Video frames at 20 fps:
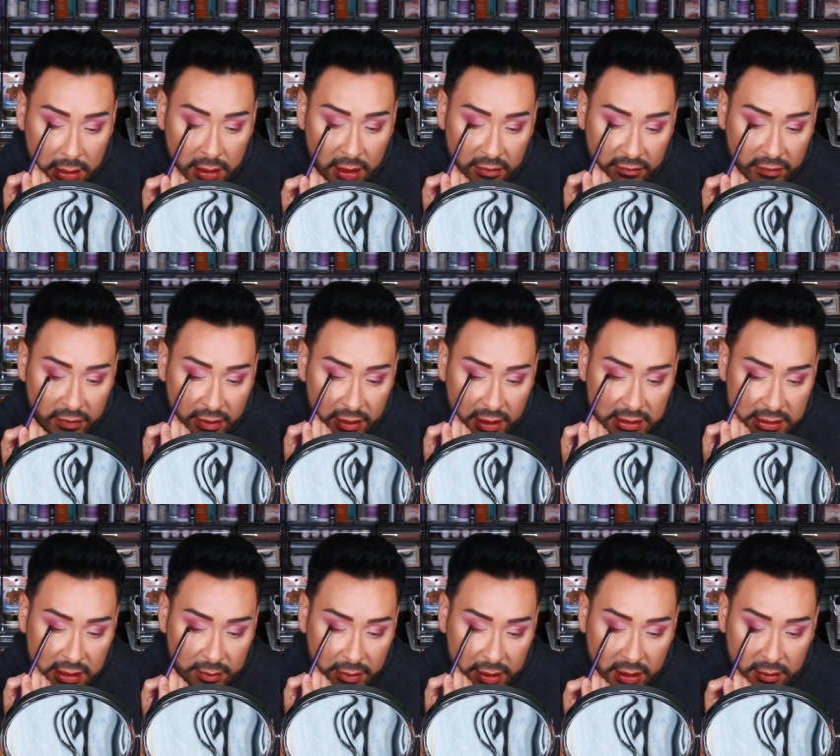Now for
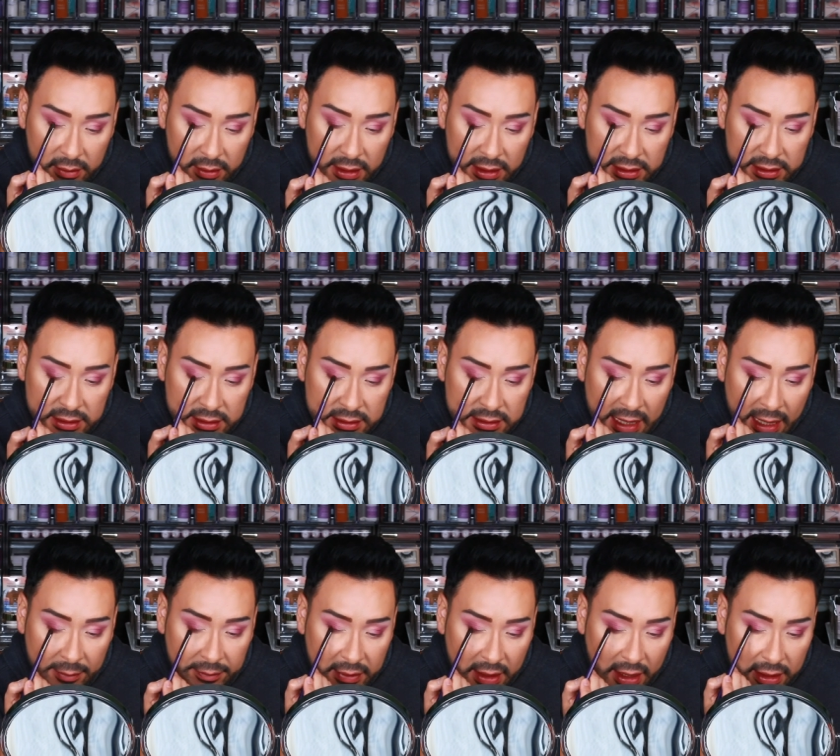this, I'm gonna really just
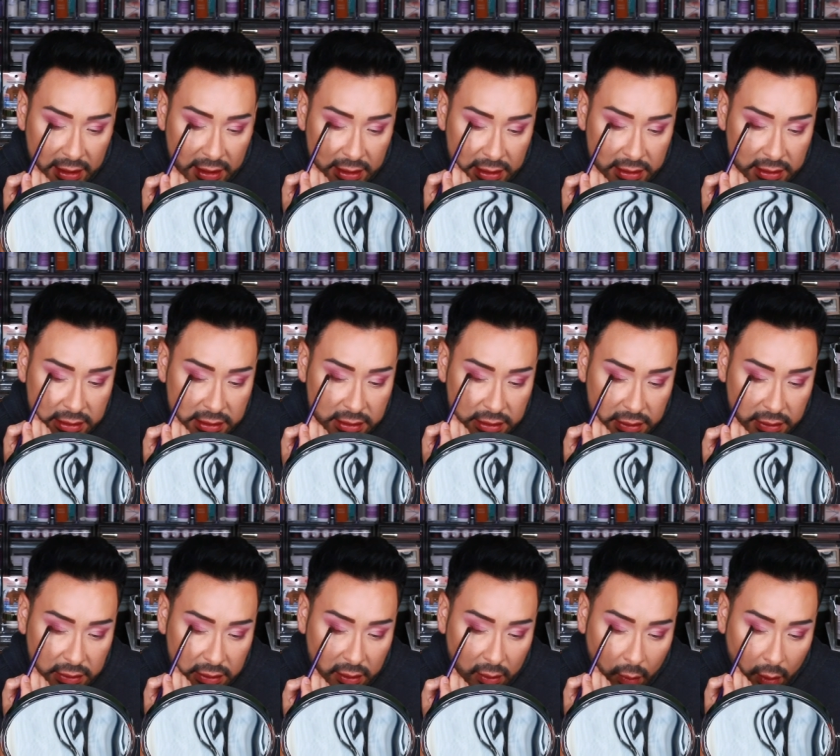tap that
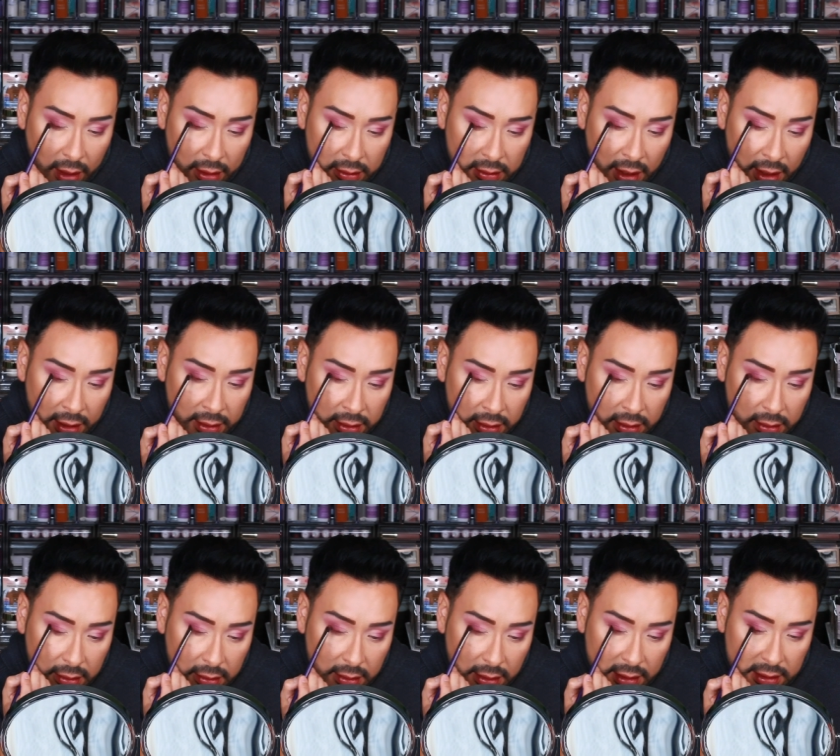into the waterline,
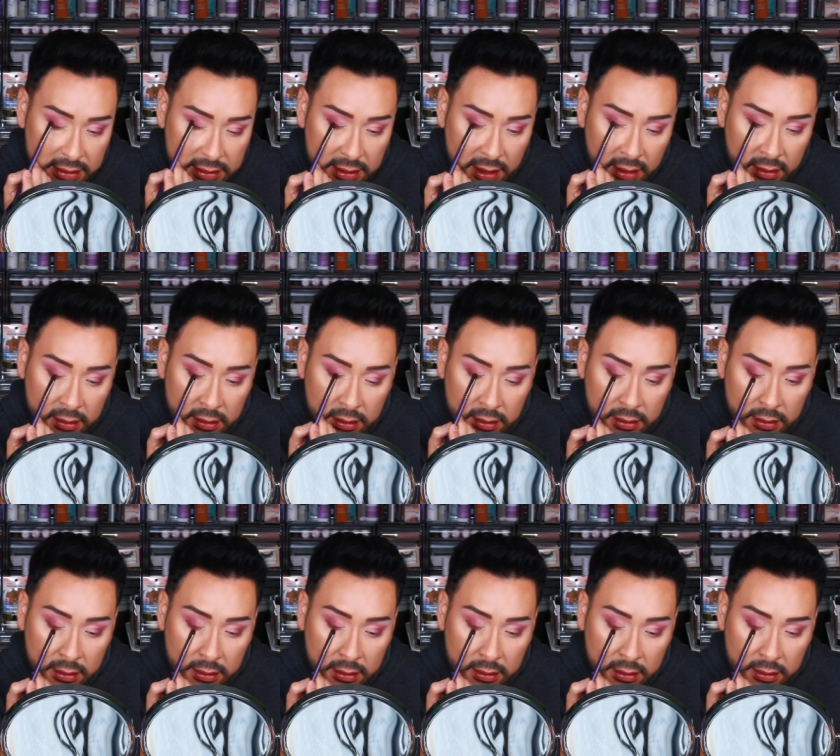like so.